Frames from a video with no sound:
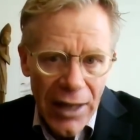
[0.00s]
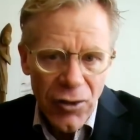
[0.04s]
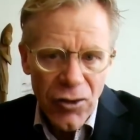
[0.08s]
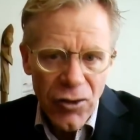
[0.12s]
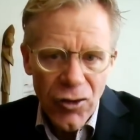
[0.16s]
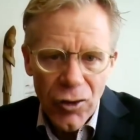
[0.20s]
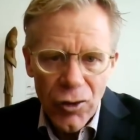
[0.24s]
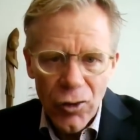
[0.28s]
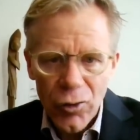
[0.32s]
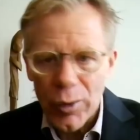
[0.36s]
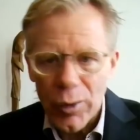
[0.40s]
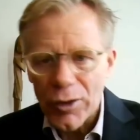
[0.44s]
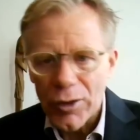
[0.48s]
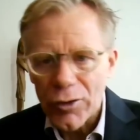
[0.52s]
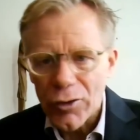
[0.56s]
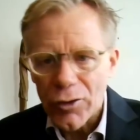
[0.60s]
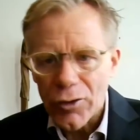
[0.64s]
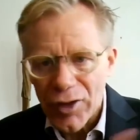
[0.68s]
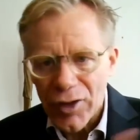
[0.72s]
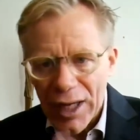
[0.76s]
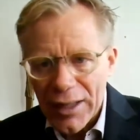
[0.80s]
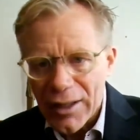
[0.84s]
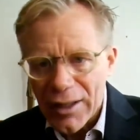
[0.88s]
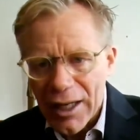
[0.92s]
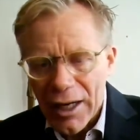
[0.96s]
cases when you're
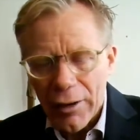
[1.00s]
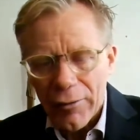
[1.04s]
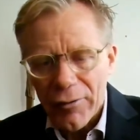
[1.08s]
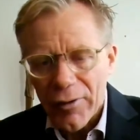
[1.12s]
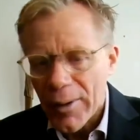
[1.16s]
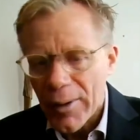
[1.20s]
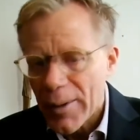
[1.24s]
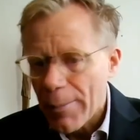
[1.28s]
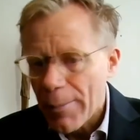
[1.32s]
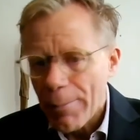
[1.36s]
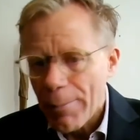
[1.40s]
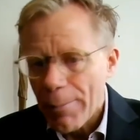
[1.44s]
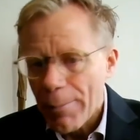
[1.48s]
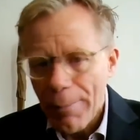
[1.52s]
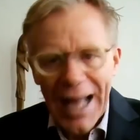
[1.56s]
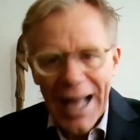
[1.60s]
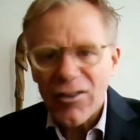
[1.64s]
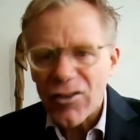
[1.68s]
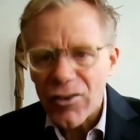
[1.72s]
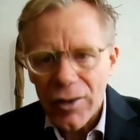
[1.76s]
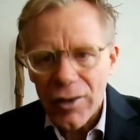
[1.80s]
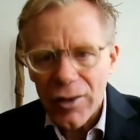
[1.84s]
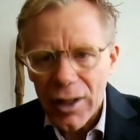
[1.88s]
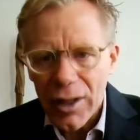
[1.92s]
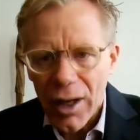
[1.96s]
taking care of them.
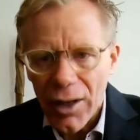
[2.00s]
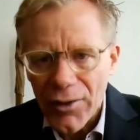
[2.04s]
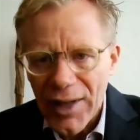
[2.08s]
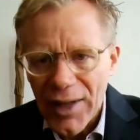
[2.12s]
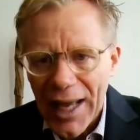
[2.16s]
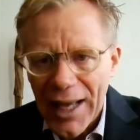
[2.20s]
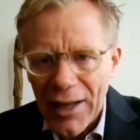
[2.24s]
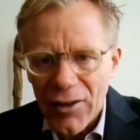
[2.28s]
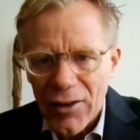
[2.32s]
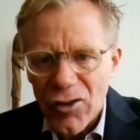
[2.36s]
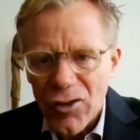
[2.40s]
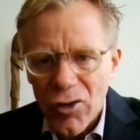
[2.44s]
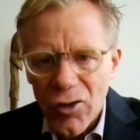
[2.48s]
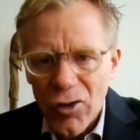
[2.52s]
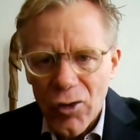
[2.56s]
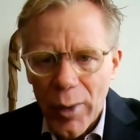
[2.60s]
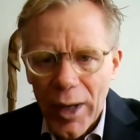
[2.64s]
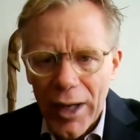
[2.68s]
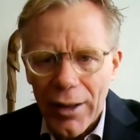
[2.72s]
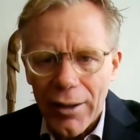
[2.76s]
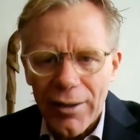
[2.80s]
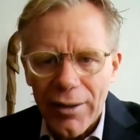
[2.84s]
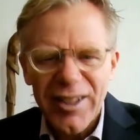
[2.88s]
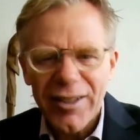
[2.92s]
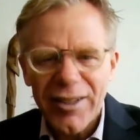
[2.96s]
Mask the contacts as
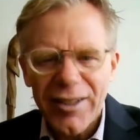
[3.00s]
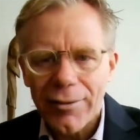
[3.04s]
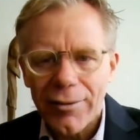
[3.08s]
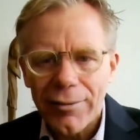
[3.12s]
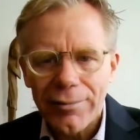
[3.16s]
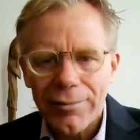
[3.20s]
well.